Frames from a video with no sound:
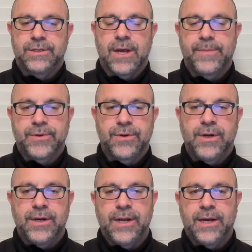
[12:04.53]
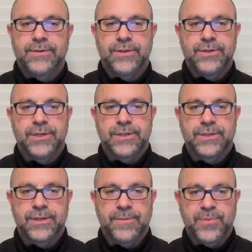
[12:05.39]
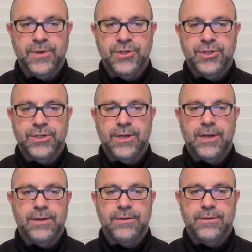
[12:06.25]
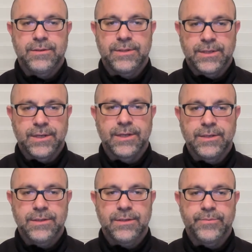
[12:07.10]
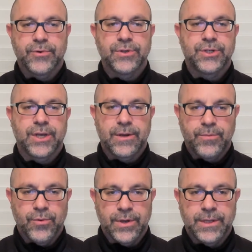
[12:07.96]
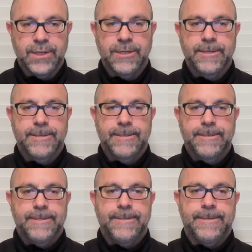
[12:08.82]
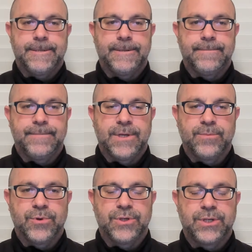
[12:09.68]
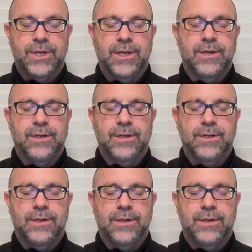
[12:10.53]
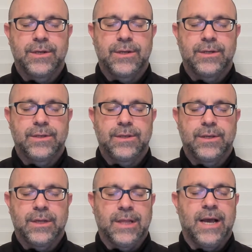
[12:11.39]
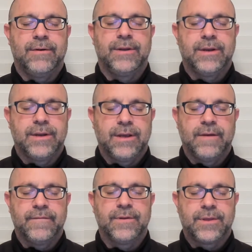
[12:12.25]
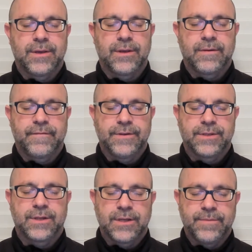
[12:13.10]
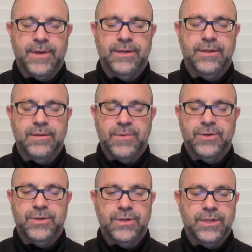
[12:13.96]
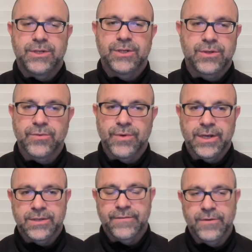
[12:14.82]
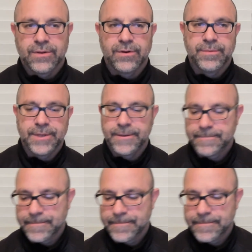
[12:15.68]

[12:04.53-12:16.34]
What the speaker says: an opportunity now to just appreciate sitting, appreciate breathing, and appreciate allowing everything physically, mentally, emotionally, just to rest for a little bit.